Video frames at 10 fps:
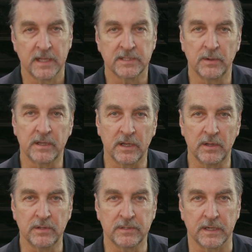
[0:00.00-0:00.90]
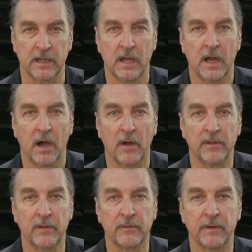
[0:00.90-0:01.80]
So in conclusion,
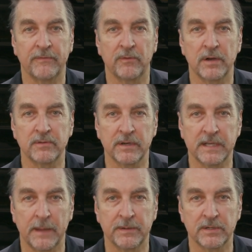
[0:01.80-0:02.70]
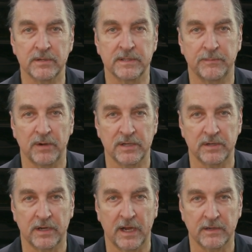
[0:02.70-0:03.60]
although the refrigerant temperatures and
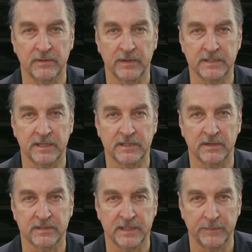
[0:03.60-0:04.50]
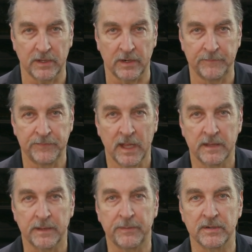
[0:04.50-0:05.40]
pressure characteristics are similar,
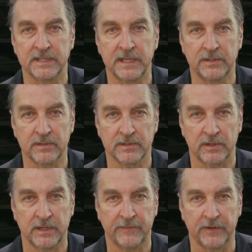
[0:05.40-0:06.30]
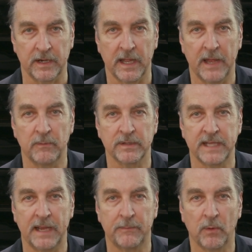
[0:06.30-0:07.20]
the procedures are different and will
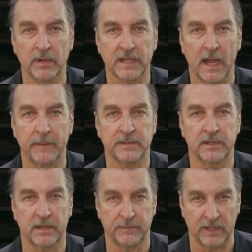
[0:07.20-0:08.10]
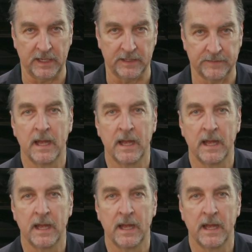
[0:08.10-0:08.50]
take more time to complete.